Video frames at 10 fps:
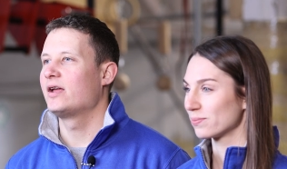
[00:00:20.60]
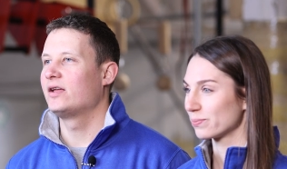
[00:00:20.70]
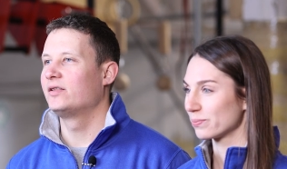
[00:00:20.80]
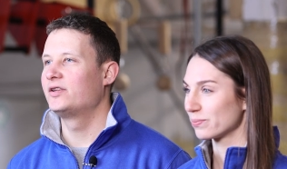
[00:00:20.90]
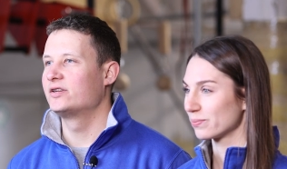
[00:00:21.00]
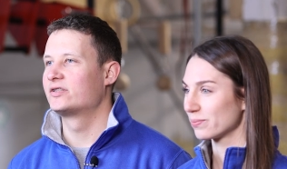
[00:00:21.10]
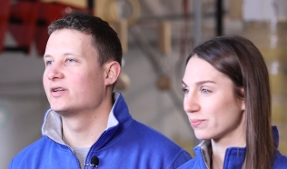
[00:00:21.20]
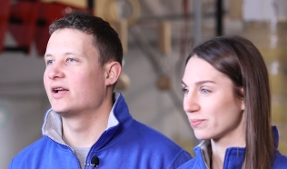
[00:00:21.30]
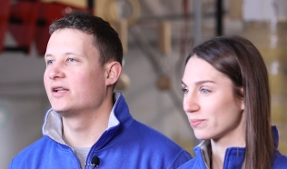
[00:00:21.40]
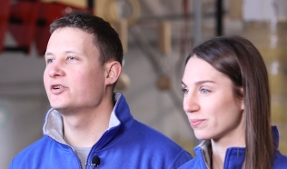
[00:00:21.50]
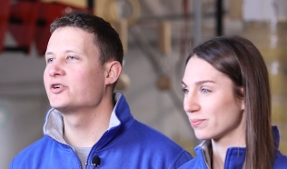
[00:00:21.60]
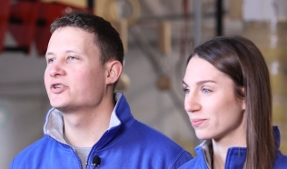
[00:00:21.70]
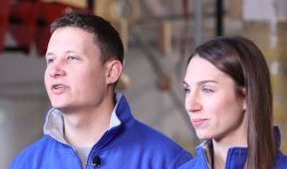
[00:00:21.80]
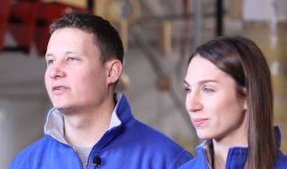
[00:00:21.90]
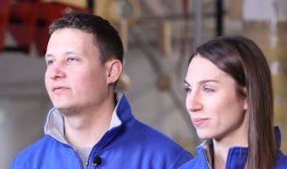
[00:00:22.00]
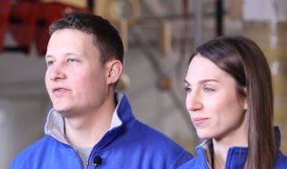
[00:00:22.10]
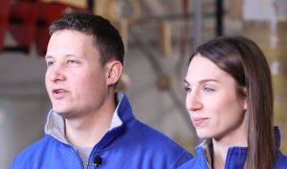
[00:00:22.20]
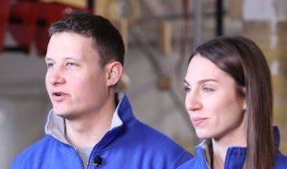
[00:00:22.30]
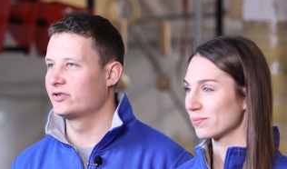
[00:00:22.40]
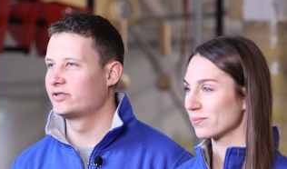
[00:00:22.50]
Speaker 1: In these educational
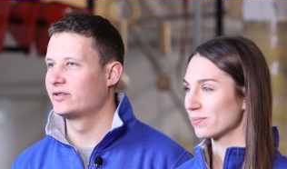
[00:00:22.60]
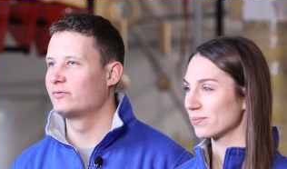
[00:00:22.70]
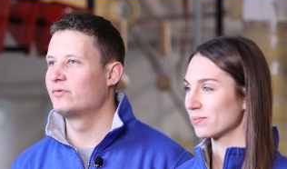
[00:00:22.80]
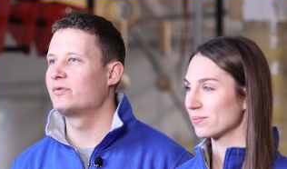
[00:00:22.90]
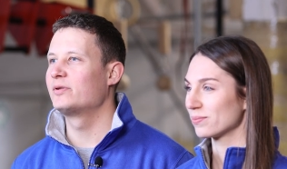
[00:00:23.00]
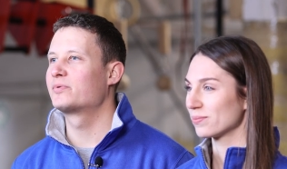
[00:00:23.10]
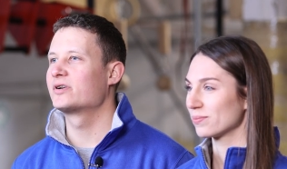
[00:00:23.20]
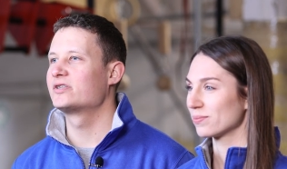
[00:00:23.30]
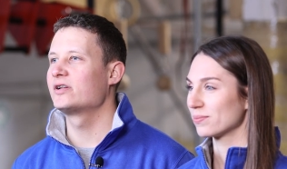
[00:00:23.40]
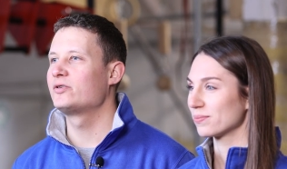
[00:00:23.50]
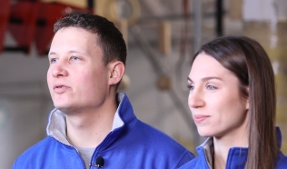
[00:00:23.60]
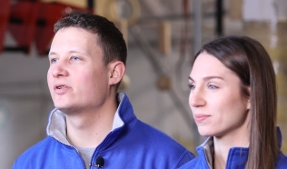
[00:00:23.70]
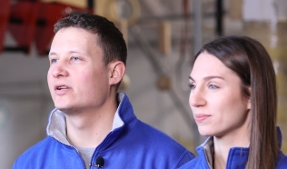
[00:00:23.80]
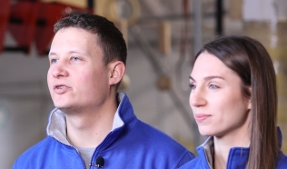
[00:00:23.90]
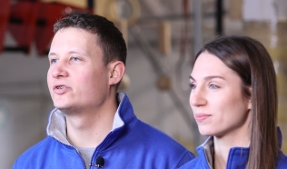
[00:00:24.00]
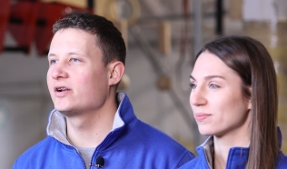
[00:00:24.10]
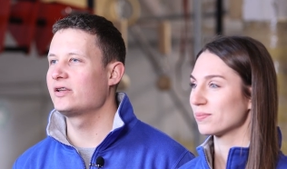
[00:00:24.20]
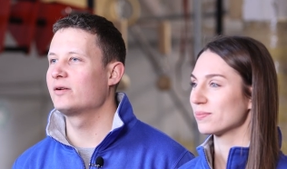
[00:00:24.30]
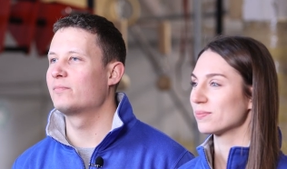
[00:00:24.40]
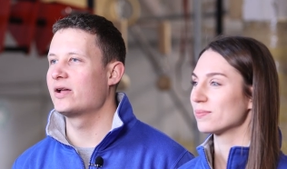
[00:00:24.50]
videos, we will present you the
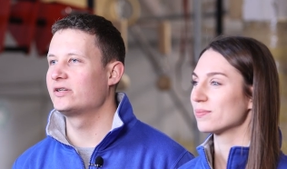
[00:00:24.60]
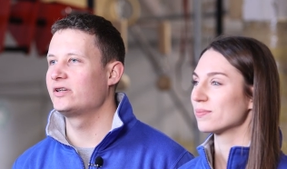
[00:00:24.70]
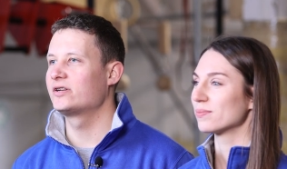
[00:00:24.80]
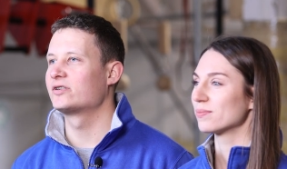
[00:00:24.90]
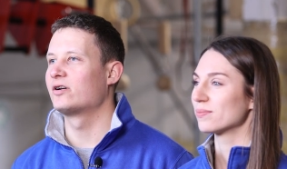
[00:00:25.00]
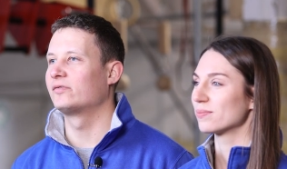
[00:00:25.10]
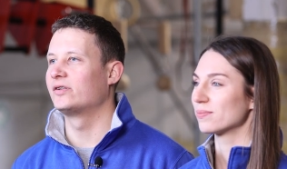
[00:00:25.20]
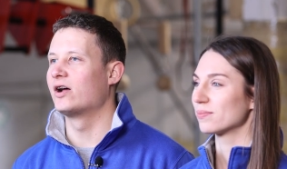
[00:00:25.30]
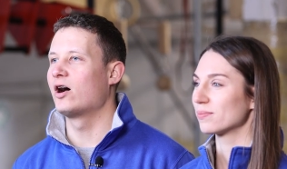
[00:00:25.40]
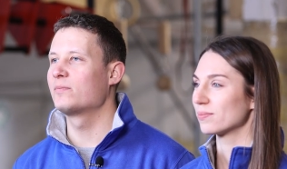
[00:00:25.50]
training basics of the